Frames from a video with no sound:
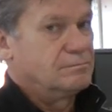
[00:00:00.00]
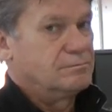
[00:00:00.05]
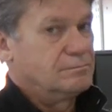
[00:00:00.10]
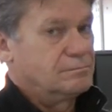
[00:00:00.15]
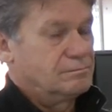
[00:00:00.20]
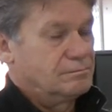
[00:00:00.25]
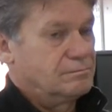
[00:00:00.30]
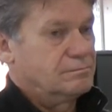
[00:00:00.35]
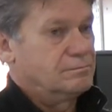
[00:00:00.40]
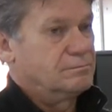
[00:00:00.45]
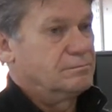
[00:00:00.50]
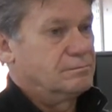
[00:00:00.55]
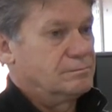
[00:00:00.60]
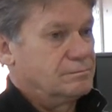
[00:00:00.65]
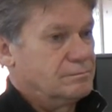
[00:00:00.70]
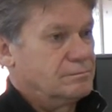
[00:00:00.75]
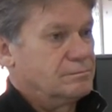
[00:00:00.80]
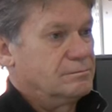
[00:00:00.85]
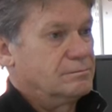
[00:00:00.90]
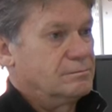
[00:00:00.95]

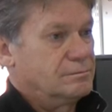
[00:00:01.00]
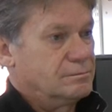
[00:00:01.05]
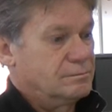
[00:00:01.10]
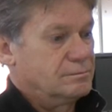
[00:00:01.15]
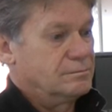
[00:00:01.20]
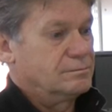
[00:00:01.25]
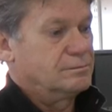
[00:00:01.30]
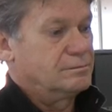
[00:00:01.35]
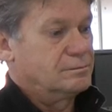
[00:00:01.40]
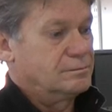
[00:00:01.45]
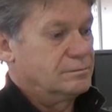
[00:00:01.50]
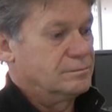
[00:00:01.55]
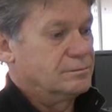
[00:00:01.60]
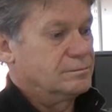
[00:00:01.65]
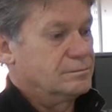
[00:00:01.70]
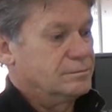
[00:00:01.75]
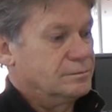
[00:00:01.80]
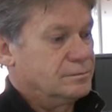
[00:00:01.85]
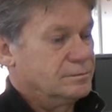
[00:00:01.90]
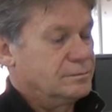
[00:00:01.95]

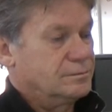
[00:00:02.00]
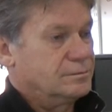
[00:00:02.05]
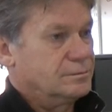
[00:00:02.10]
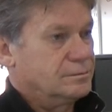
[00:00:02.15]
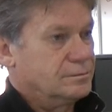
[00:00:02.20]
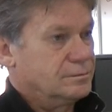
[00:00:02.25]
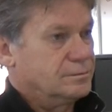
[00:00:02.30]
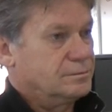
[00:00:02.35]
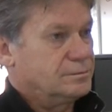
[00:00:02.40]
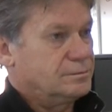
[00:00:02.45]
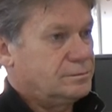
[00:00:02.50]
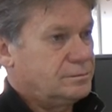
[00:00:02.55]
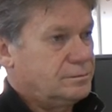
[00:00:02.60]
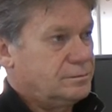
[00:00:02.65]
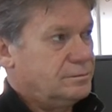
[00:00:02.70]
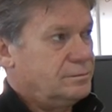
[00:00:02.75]
This person isn't speaking.